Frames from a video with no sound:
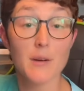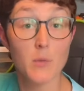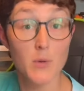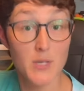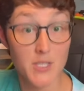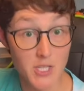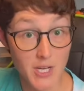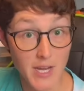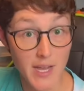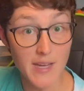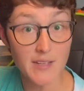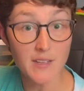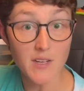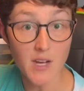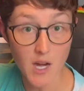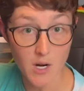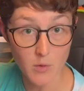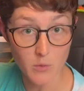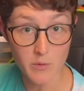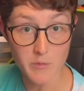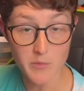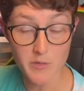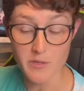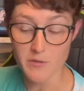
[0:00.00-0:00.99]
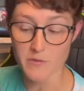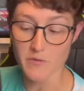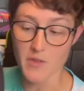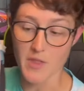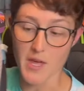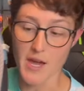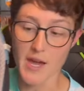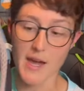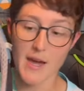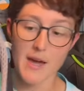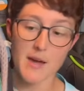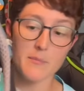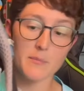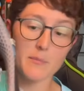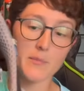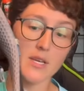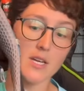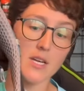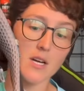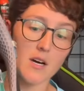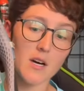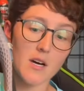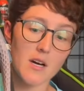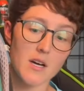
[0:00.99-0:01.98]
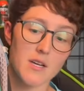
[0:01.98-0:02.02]
wish I had not removed that,
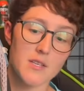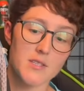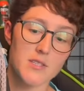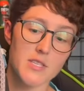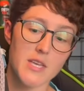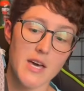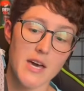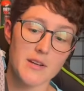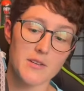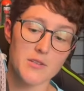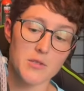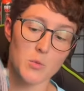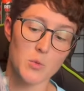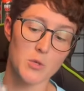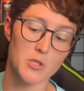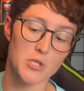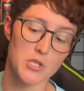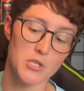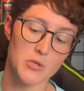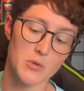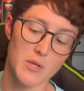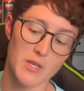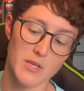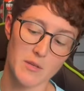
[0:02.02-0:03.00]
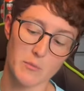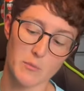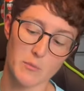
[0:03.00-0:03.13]
because that is what you can